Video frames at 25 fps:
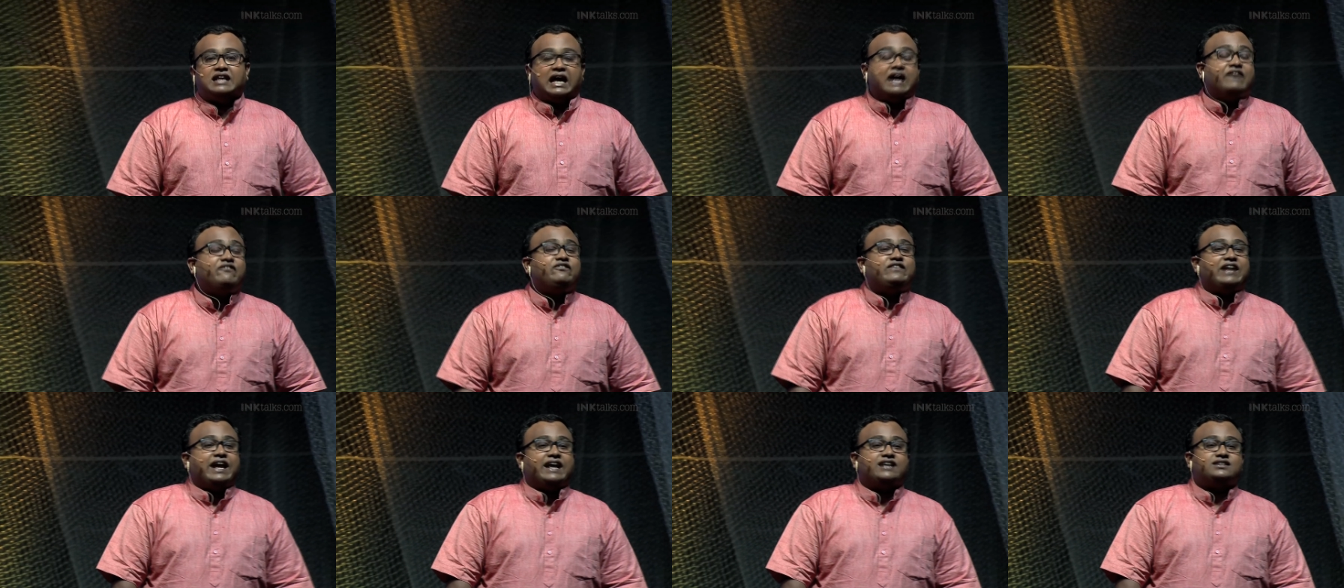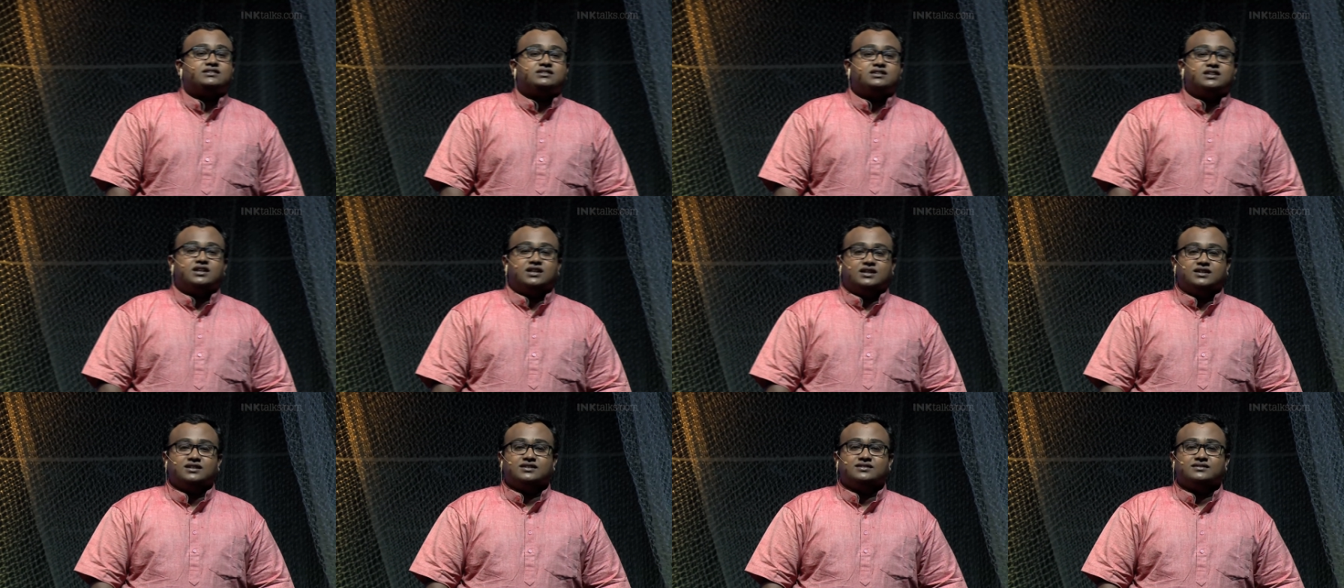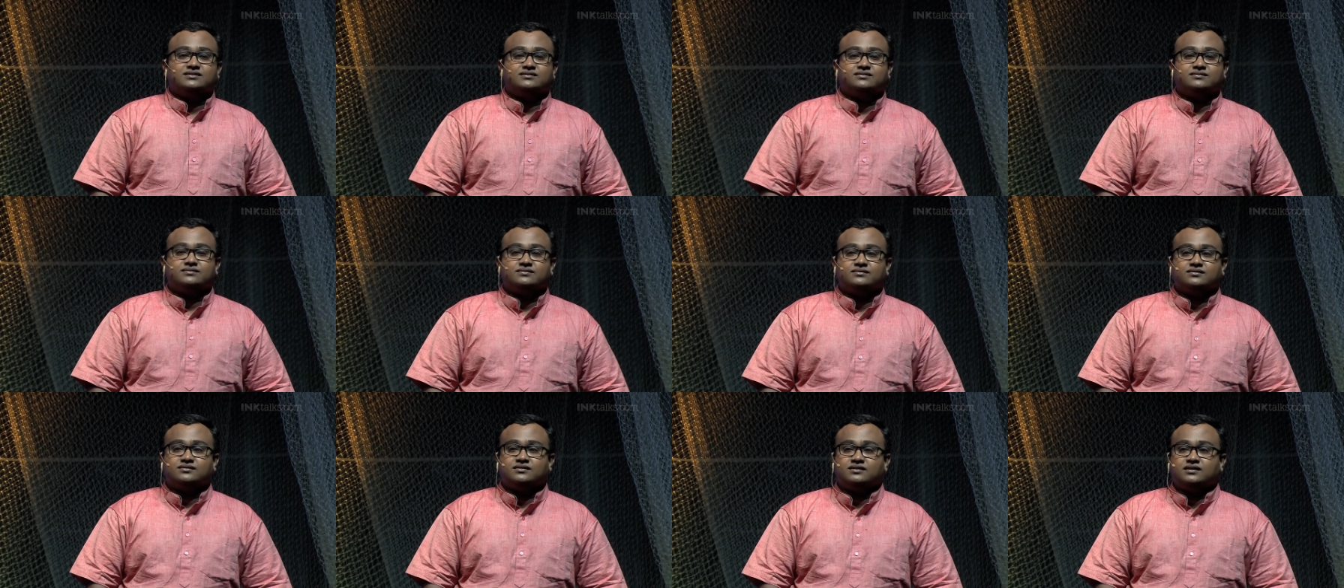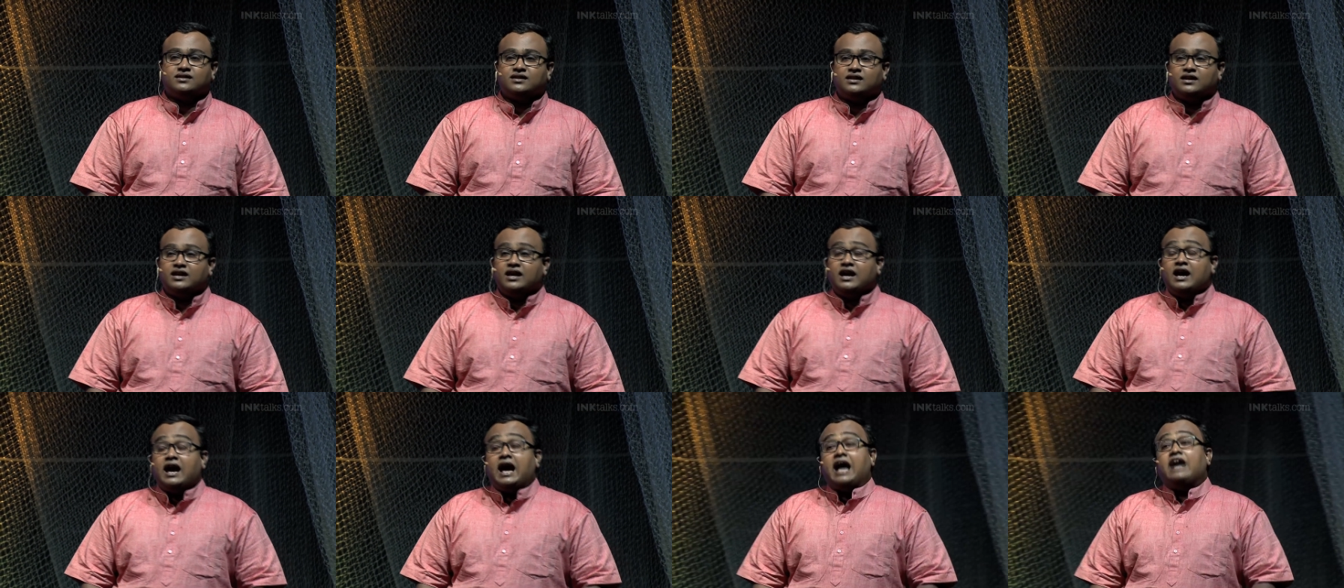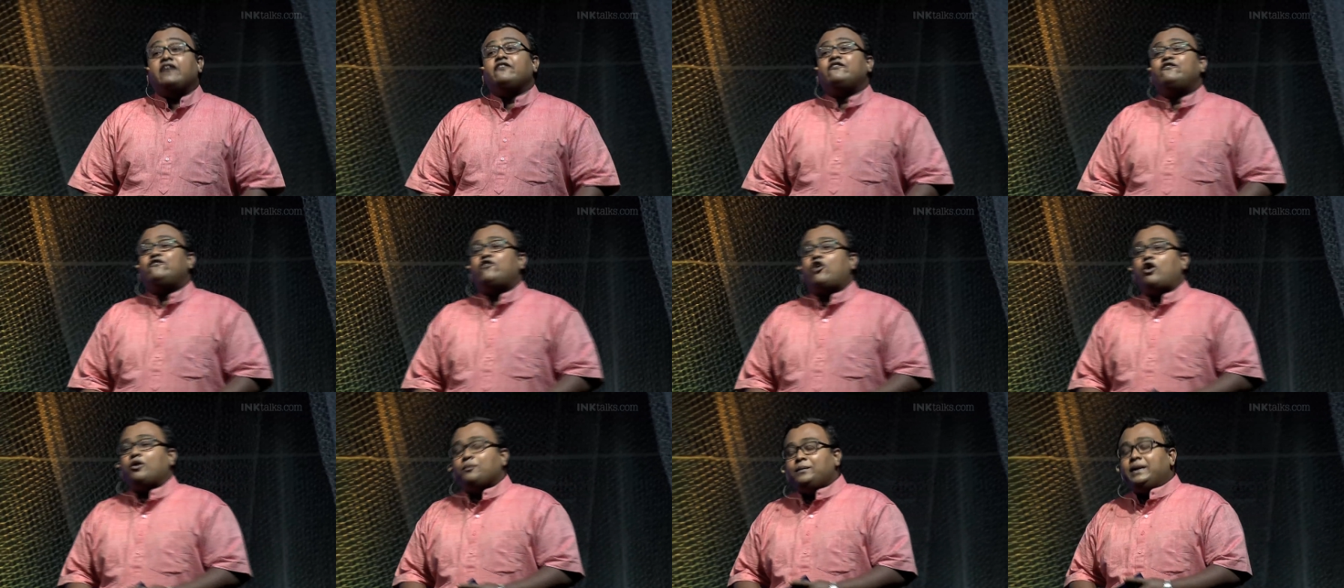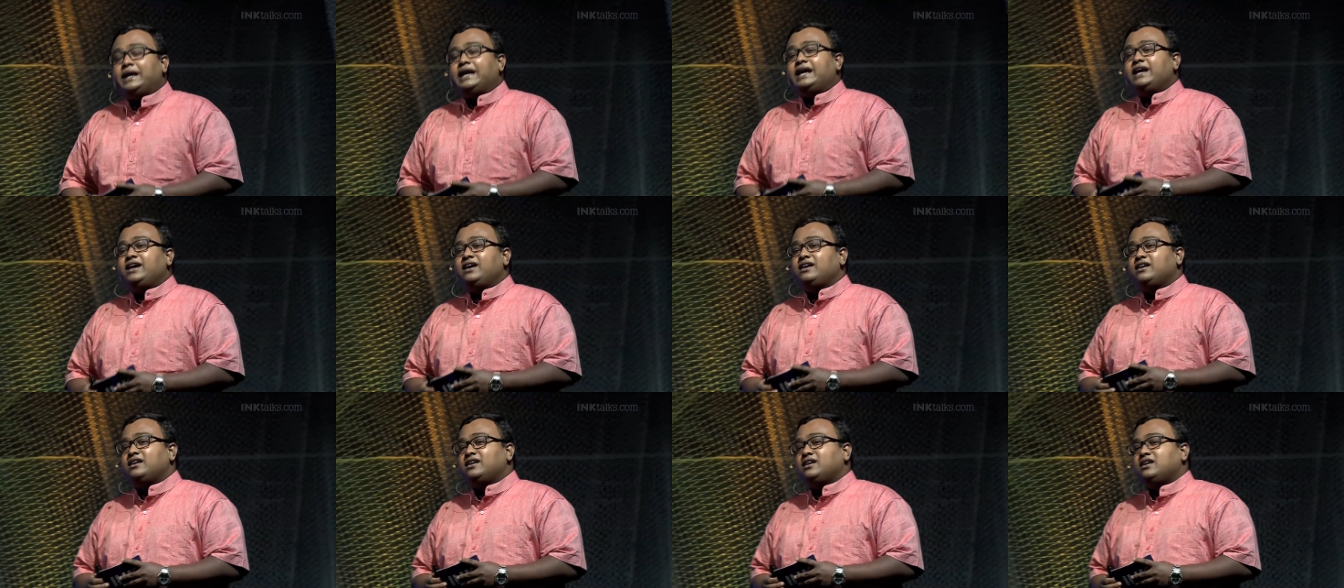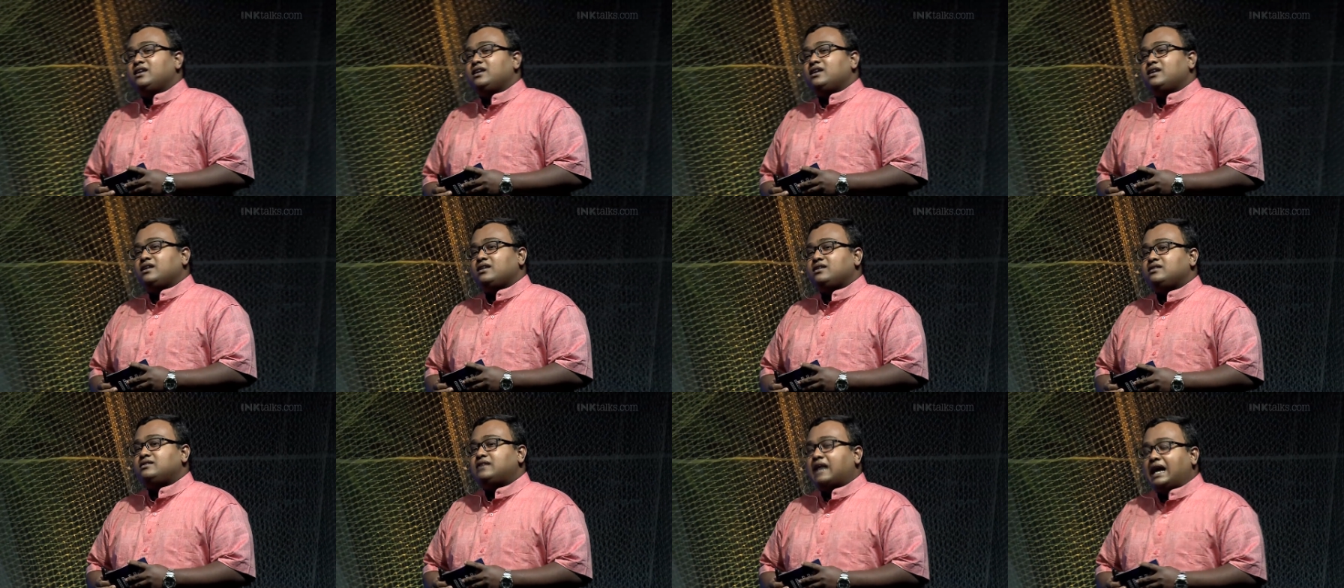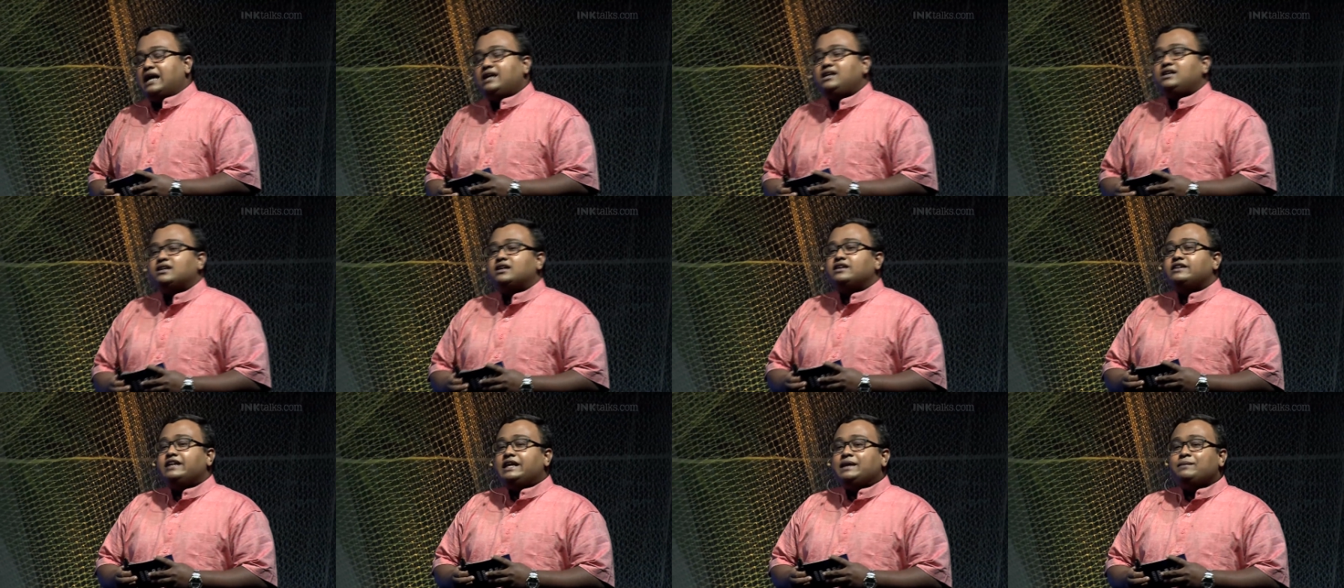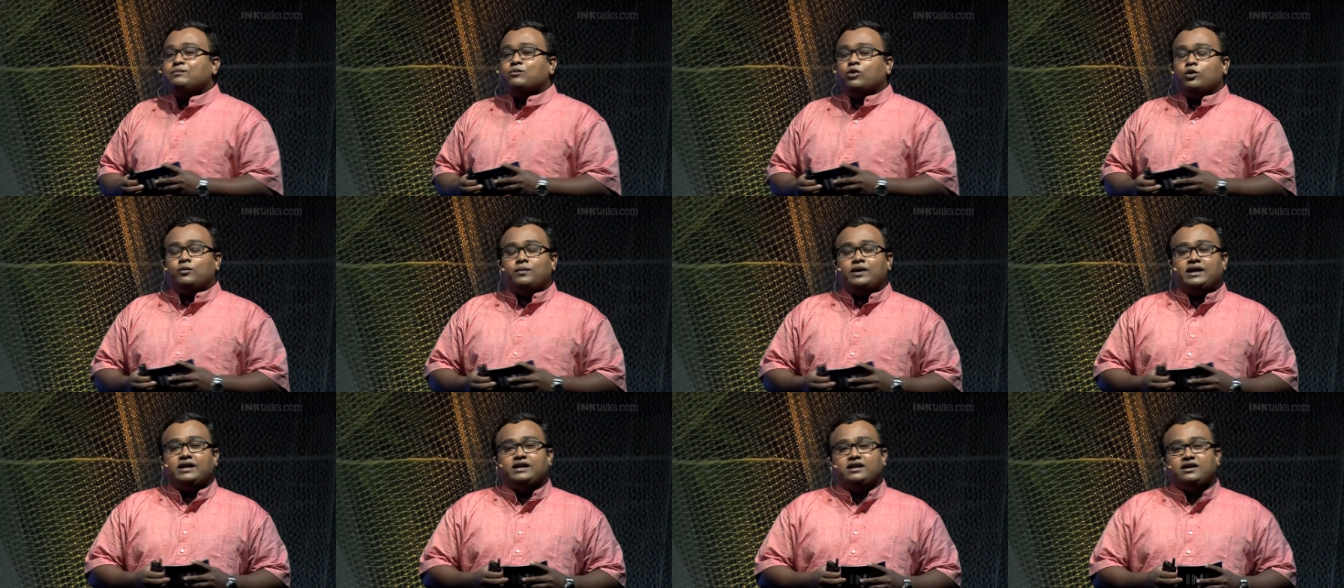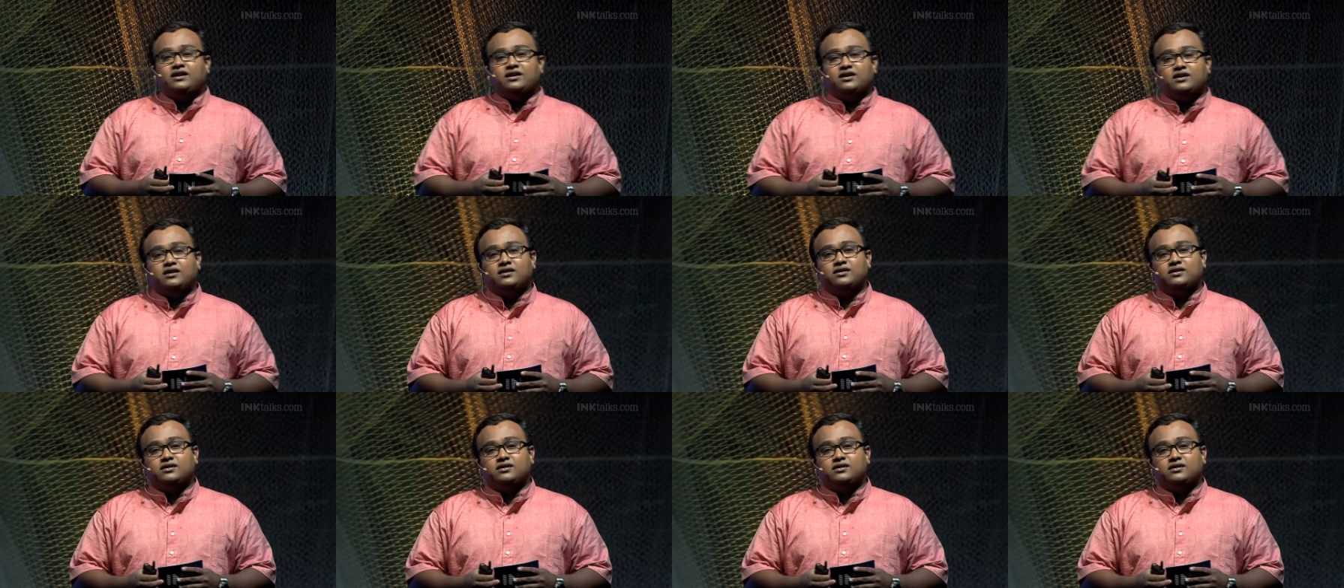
life takes turn. And for me, that turning moment